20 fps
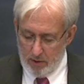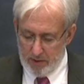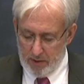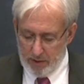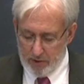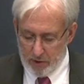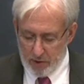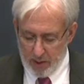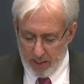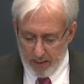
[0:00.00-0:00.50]

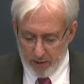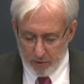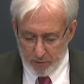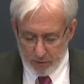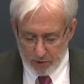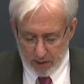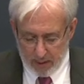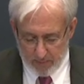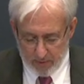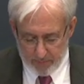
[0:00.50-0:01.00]
Did Sheikh
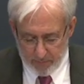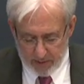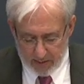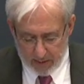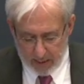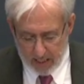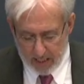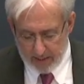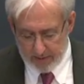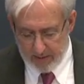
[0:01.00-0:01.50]
Osama bin
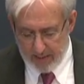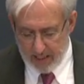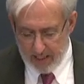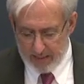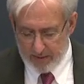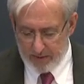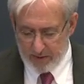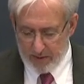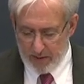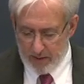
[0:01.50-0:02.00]
Laden
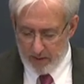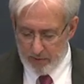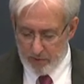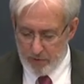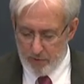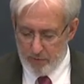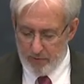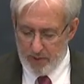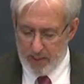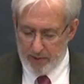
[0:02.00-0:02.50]
not tell
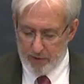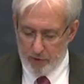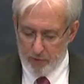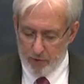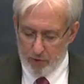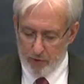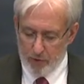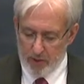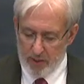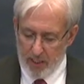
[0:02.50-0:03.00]
you that you
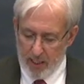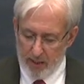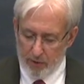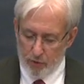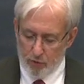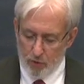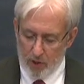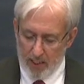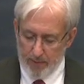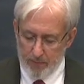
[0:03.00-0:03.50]
could not
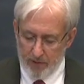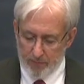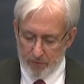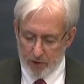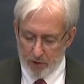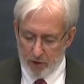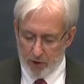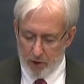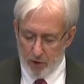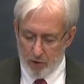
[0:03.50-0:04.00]
dream of
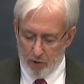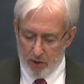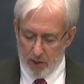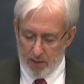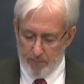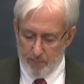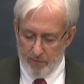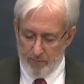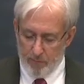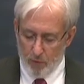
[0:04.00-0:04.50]

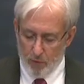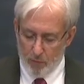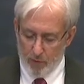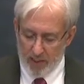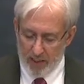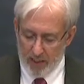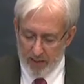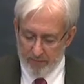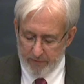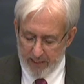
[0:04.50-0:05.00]
security before we
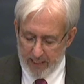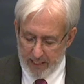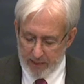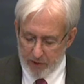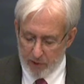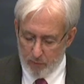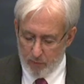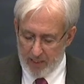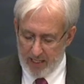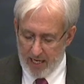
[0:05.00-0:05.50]
live it as
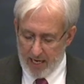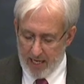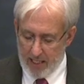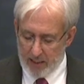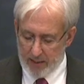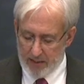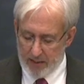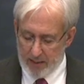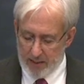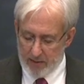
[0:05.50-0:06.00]
a
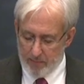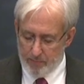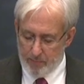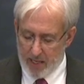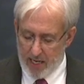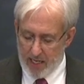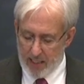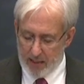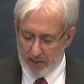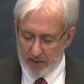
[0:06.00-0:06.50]
reality in
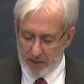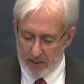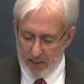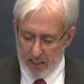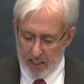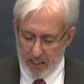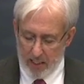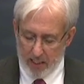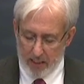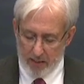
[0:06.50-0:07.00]

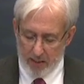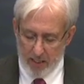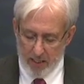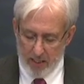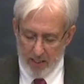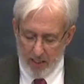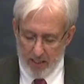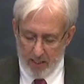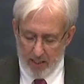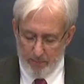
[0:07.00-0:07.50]
Palestine
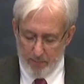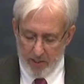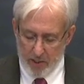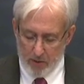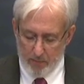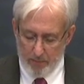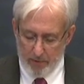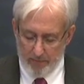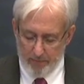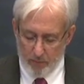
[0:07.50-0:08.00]
and be,
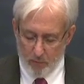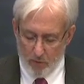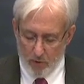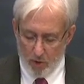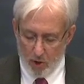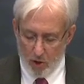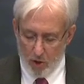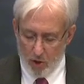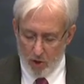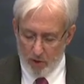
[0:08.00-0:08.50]
before
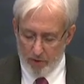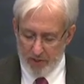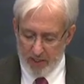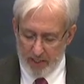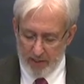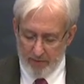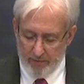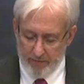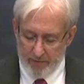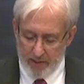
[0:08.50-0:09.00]
all the
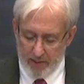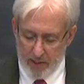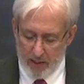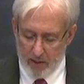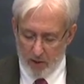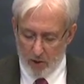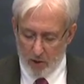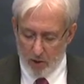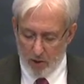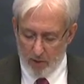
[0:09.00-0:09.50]

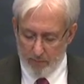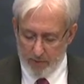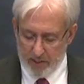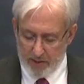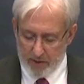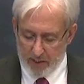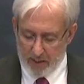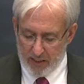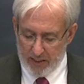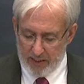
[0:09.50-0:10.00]
infidel
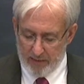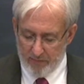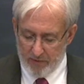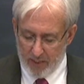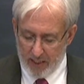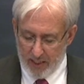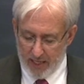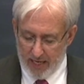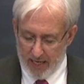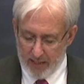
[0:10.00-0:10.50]
armies leave
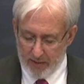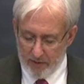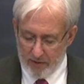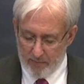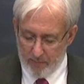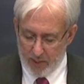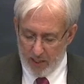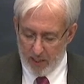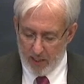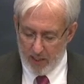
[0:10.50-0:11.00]
the land
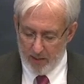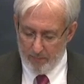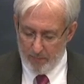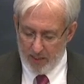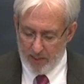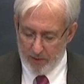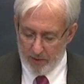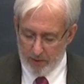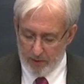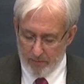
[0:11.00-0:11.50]
of
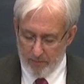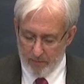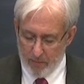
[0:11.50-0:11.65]
Muhammad?